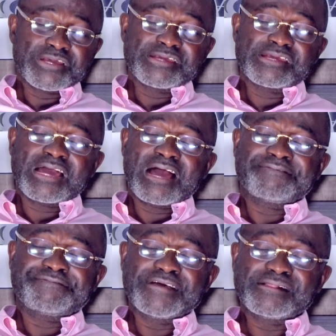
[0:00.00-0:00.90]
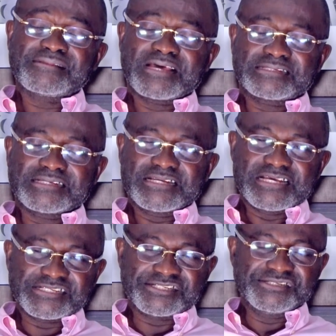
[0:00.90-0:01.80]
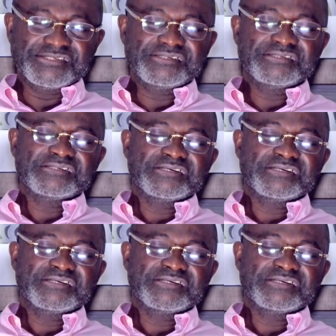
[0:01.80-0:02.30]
we have failed as a nation